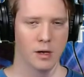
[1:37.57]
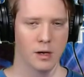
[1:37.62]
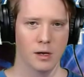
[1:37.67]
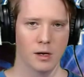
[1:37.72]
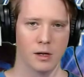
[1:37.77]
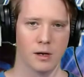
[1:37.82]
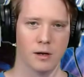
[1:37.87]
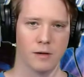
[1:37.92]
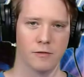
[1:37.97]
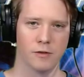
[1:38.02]

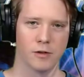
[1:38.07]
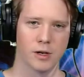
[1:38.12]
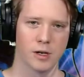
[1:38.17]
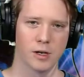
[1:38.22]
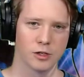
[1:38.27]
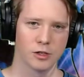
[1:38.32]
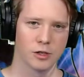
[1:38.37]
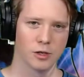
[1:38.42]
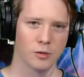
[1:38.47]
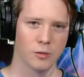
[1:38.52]
And if you're
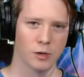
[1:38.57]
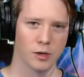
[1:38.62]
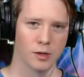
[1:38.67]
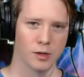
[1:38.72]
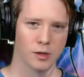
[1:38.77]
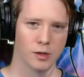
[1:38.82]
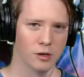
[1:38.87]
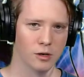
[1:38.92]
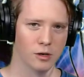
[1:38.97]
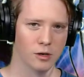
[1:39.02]
not sure what
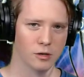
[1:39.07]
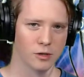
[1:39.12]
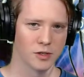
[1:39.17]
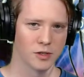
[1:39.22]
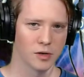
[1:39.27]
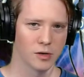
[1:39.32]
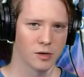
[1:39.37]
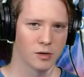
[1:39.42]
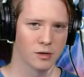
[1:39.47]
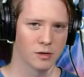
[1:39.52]
the notes
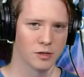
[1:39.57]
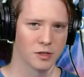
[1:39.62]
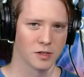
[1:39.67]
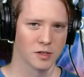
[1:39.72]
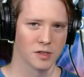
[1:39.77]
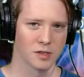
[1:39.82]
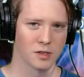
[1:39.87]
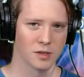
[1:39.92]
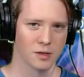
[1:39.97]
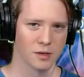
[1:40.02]
are,
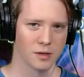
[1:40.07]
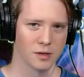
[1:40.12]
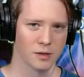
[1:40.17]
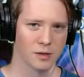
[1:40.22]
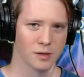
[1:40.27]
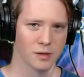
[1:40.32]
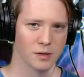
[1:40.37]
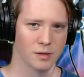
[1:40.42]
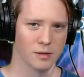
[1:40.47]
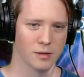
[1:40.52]
just
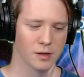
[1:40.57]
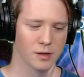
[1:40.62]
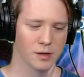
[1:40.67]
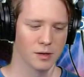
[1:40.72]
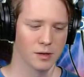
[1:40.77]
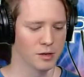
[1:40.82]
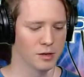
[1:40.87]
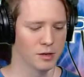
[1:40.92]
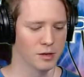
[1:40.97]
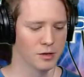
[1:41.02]

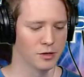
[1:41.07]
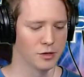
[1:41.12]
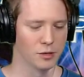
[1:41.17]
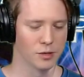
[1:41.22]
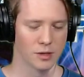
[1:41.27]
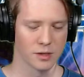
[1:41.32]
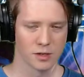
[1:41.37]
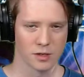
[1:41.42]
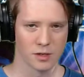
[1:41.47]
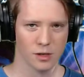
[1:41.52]
I'll do
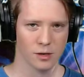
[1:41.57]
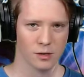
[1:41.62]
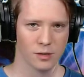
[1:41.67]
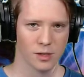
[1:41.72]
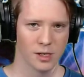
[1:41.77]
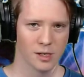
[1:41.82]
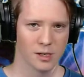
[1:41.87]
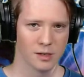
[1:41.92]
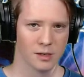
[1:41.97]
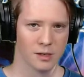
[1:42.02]
it
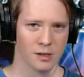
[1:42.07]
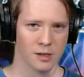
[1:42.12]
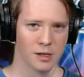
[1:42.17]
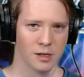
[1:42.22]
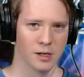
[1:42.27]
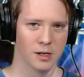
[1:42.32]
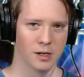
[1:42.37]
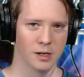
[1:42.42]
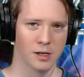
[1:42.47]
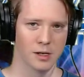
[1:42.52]
slowly
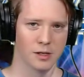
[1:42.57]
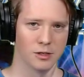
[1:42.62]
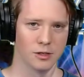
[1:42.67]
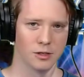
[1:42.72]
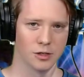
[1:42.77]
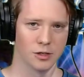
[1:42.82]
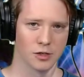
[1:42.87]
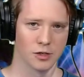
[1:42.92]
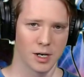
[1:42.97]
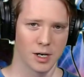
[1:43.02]
and
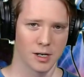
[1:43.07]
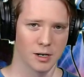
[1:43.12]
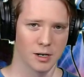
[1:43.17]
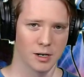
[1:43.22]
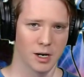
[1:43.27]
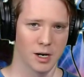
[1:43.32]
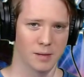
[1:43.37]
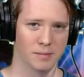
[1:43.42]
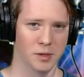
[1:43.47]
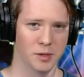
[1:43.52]
just try to
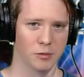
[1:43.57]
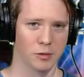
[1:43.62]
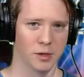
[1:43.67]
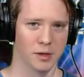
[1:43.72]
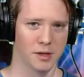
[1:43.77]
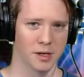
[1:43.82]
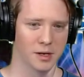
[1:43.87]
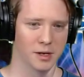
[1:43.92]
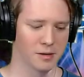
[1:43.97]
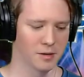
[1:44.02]
copy
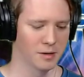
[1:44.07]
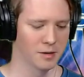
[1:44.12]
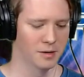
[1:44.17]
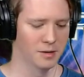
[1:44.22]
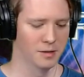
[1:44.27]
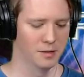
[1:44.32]
what they are.